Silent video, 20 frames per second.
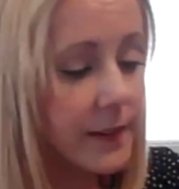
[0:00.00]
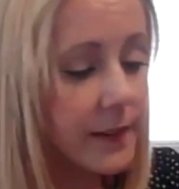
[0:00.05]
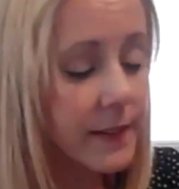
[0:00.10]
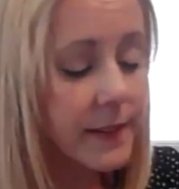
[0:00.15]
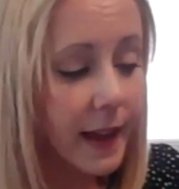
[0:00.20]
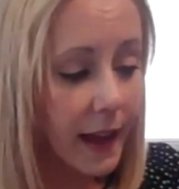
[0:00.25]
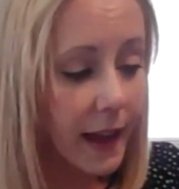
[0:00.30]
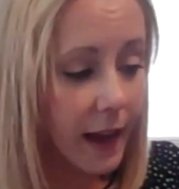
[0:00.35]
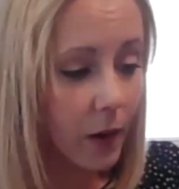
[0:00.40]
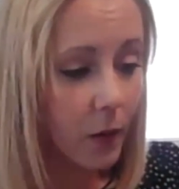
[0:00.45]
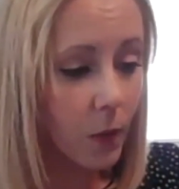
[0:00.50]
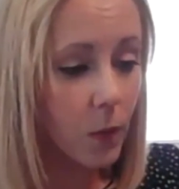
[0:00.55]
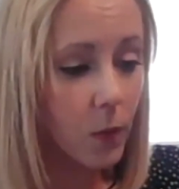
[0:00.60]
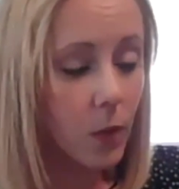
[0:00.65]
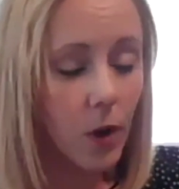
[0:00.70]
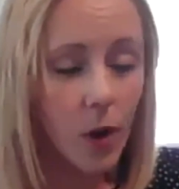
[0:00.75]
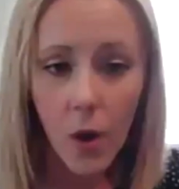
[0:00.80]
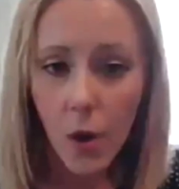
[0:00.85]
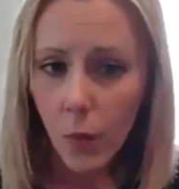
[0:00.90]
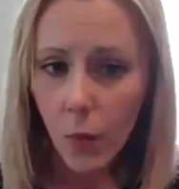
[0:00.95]

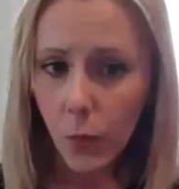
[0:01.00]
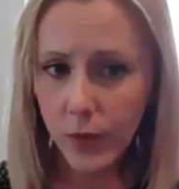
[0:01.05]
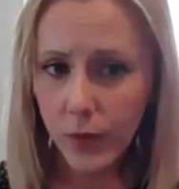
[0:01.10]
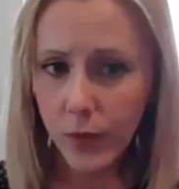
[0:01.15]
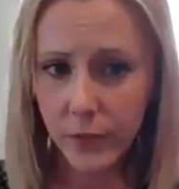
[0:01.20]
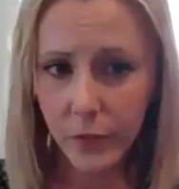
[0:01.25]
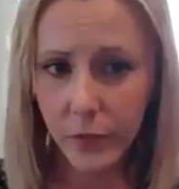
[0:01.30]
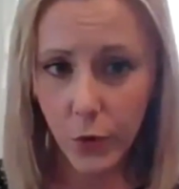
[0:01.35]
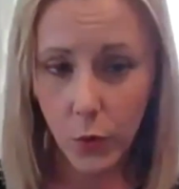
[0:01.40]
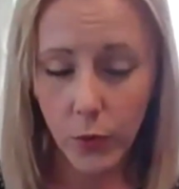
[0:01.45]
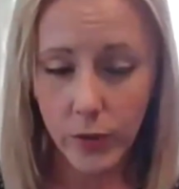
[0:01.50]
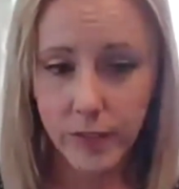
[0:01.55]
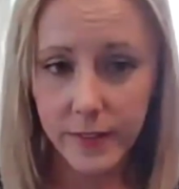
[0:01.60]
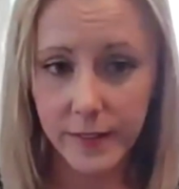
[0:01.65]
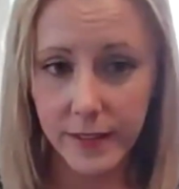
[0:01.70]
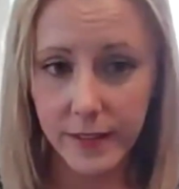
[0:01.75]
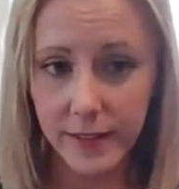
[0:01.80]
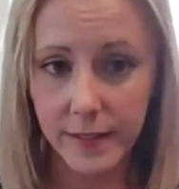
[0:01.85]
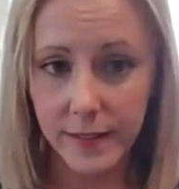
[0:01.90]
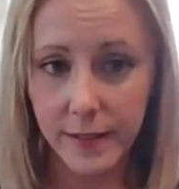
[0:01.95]
Now, we of course
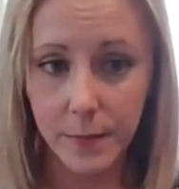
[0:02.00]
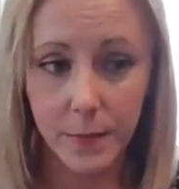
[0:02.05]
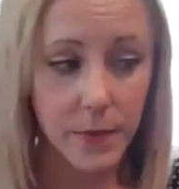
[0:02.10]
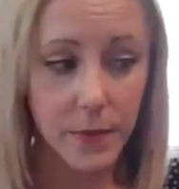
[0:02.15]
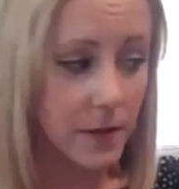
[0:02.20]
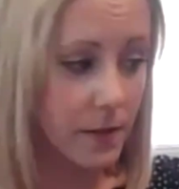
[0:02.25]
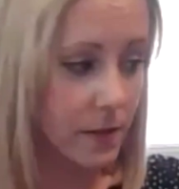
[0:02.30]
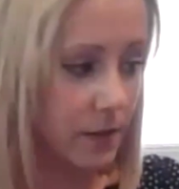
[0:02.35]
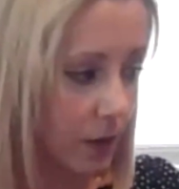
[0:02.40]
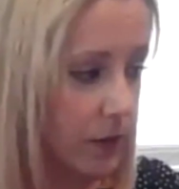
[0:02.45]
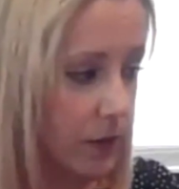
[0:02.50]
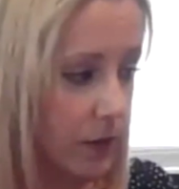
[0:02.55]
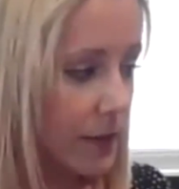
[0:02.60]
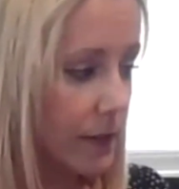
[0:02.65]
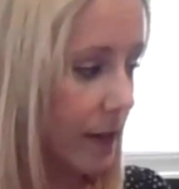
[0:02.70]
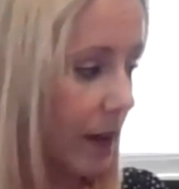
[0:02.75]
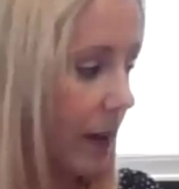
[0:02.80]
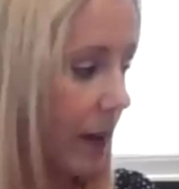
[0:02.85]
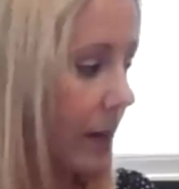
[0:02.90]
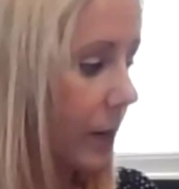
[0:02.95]
need some
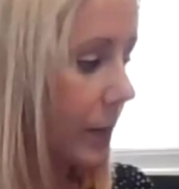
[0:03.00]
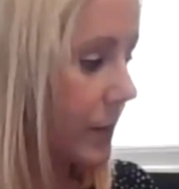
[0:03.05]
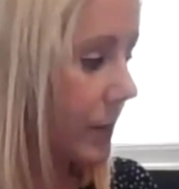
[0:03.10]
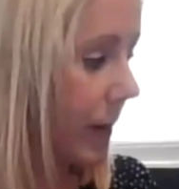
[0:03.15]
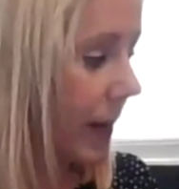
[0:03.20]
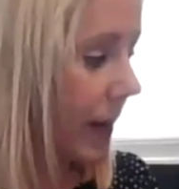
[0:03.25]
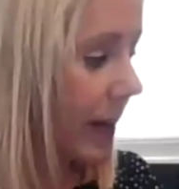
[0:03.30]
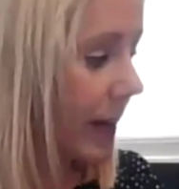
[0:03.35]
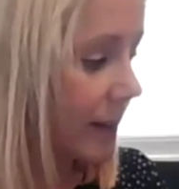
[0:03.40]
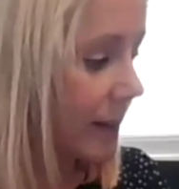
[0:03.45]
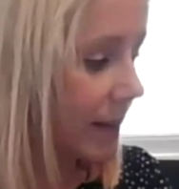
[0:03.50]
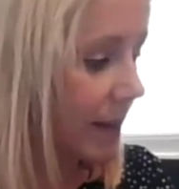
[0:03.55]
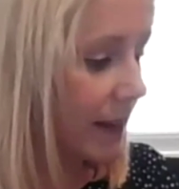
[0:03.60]
salsa, right?